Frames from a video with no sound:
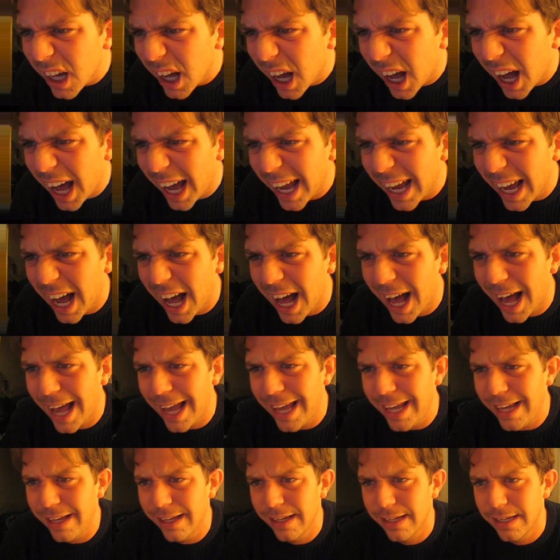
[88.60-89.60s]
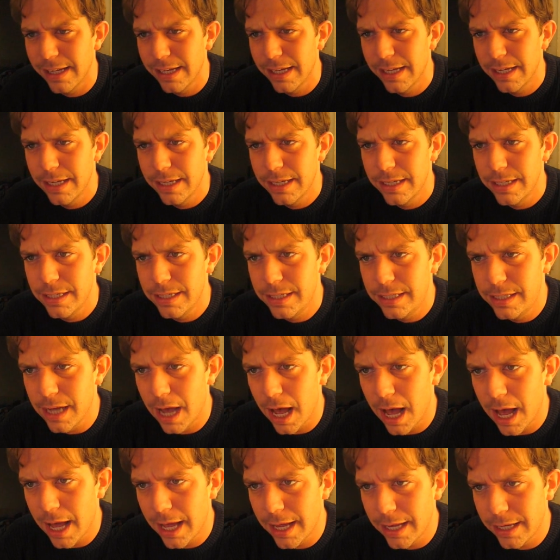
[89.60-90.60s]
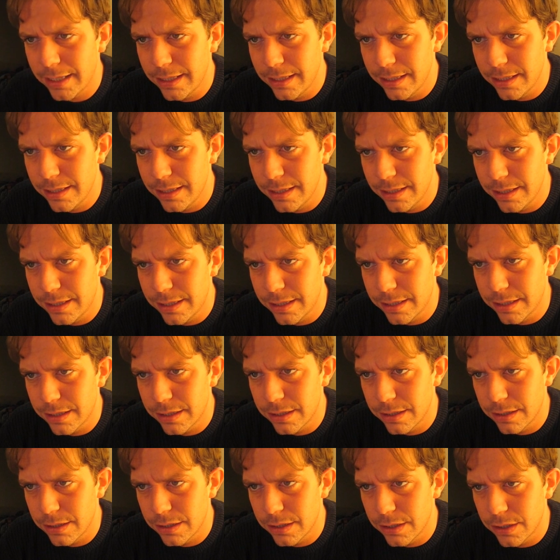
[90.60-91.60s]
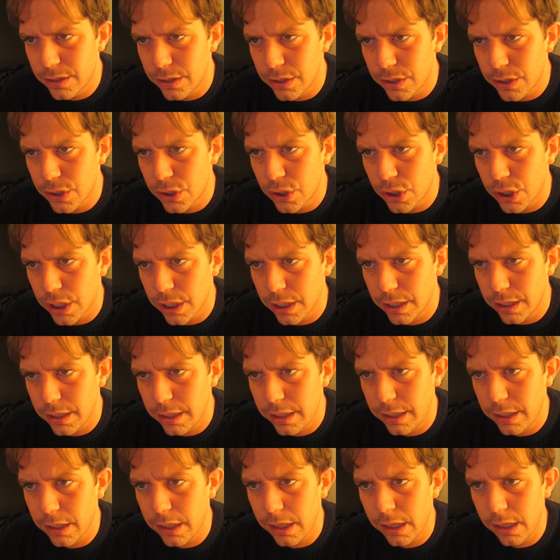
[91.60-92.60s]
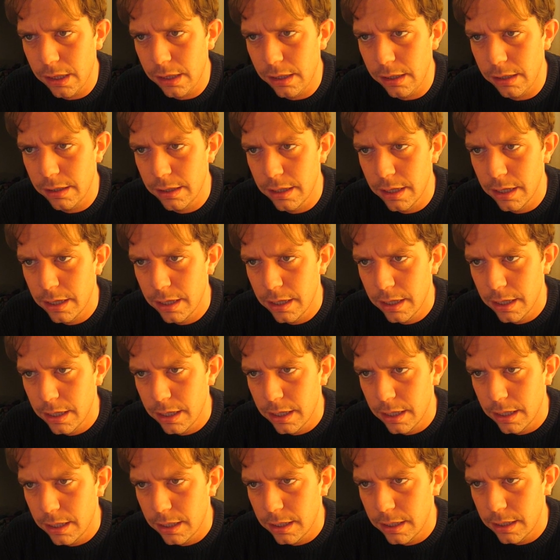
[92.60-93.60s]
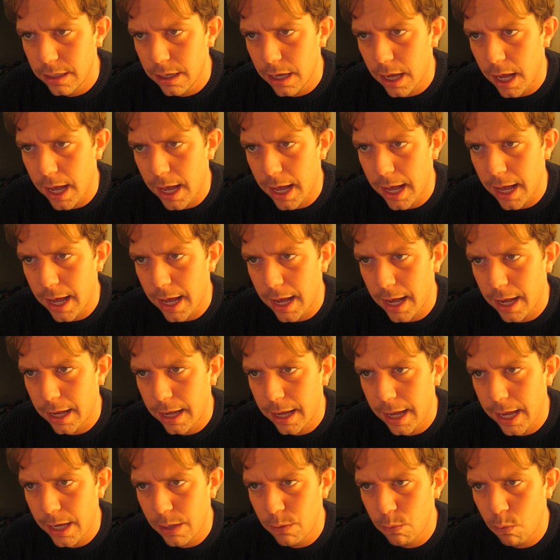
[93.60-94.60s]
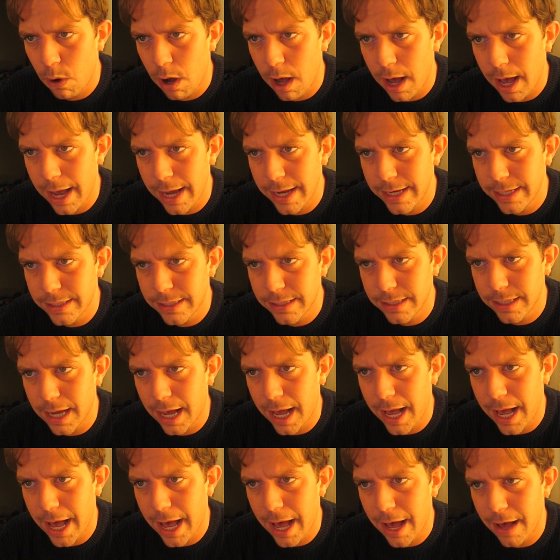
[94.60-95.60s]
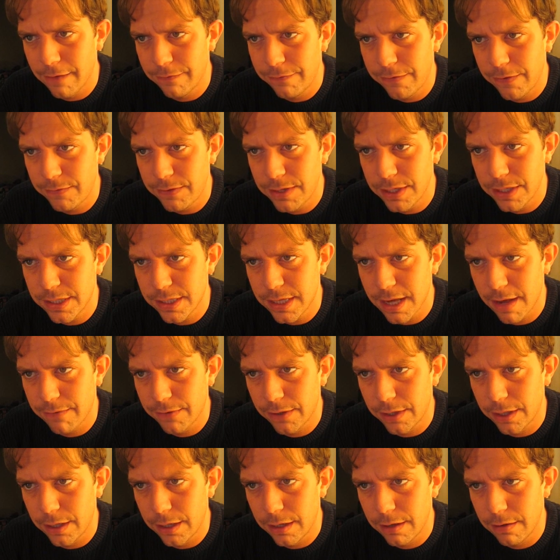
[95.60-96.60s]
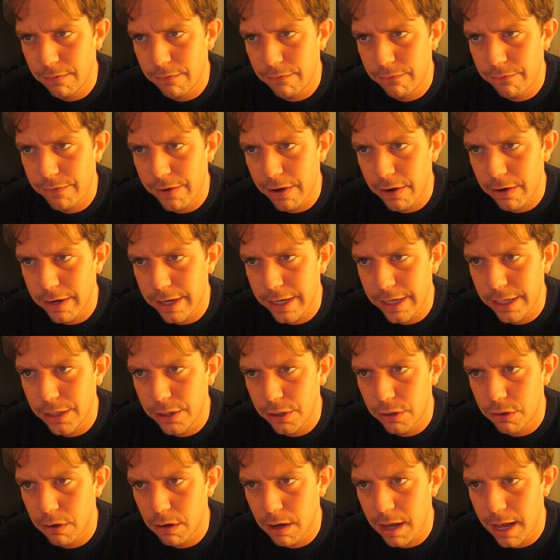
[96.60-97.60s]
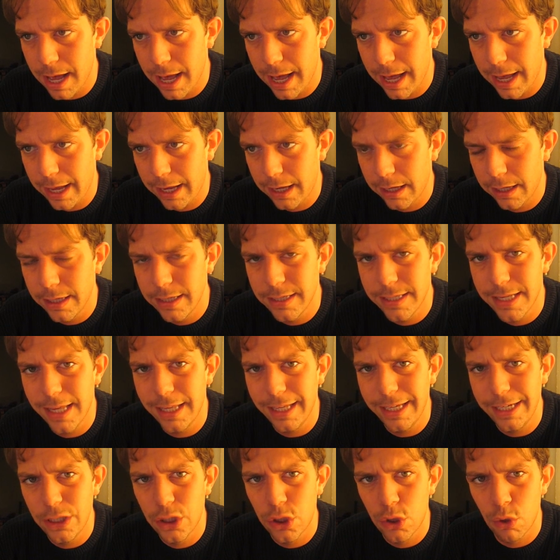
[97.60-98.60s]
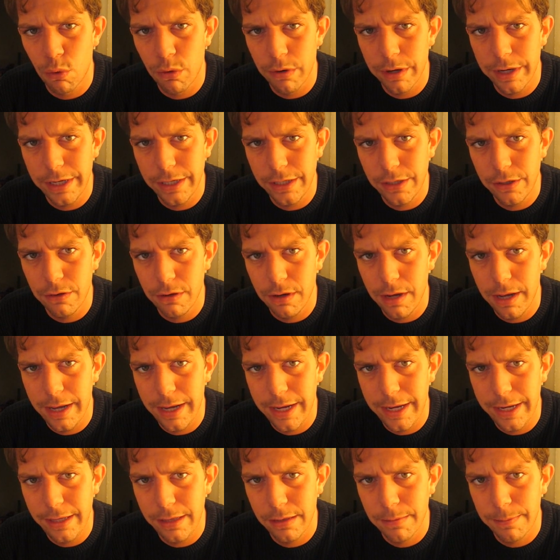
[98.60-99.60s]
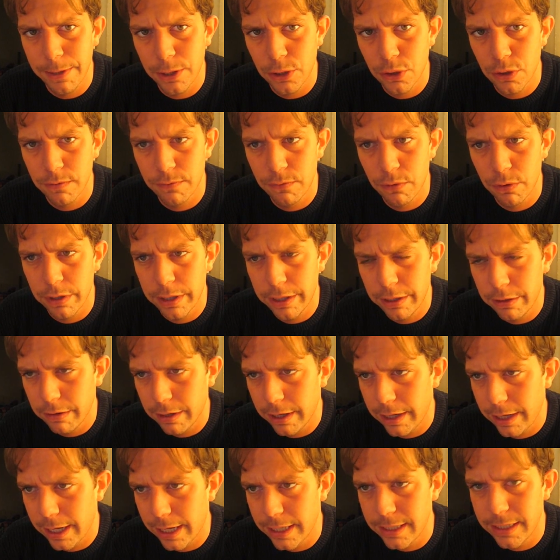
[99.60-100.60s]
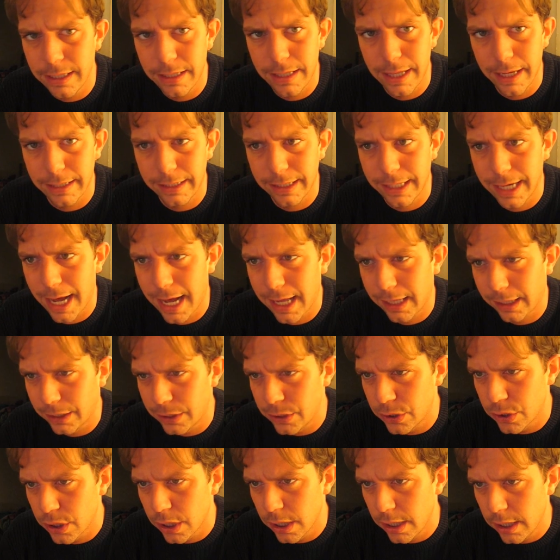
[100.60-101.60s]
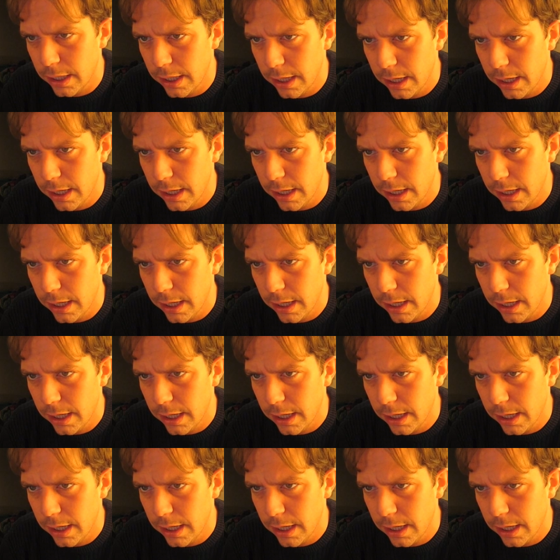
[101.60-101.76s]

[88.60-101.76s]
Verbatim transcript: I, I, Don's Chindle, uh, NY Ska 57, Varian Gray. Is that like Dorian Gray, the picture of Dorian Gray? I did that in college.